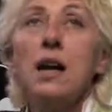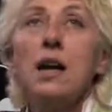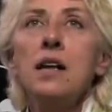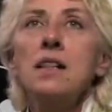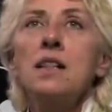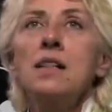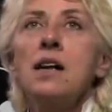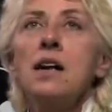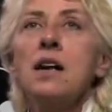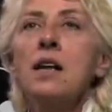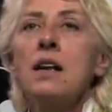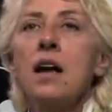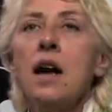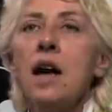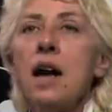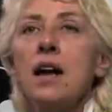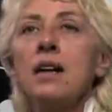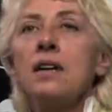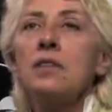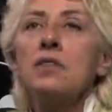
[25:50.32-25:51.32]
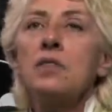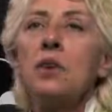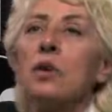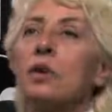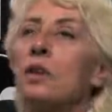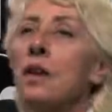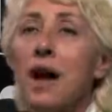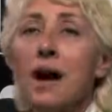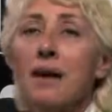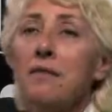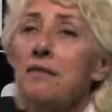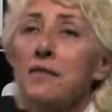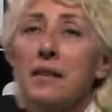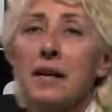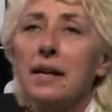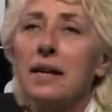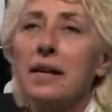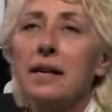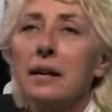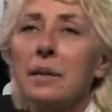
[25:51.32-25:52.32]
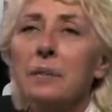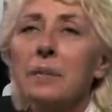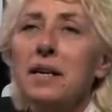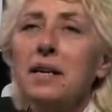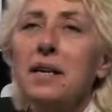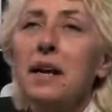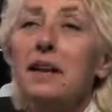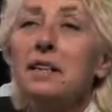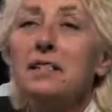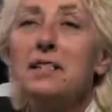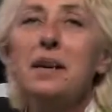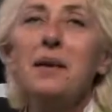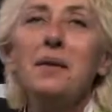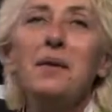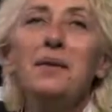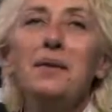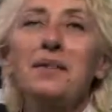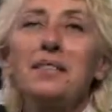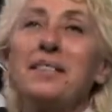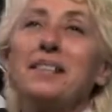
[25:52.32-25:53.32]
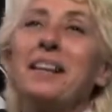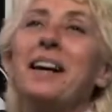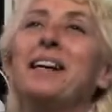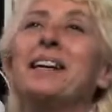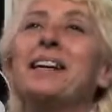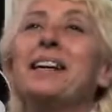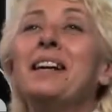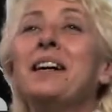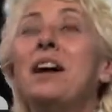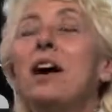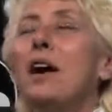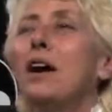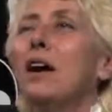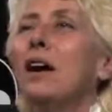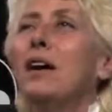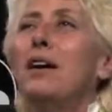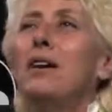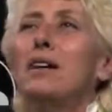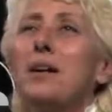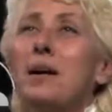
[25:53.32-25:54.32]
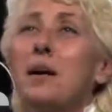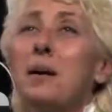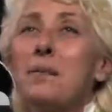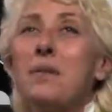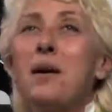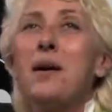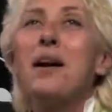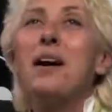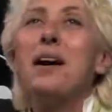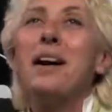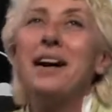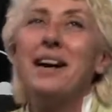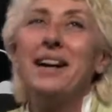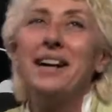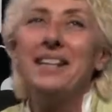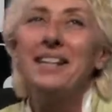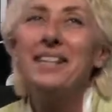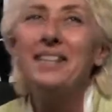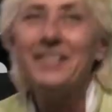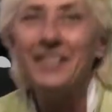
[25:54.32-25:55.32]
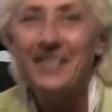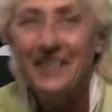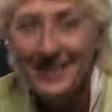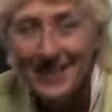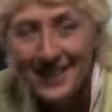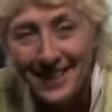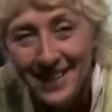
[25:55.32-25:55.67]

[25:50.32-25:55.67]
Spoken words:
in the end, I had to start laughing because it was like, oh, come on.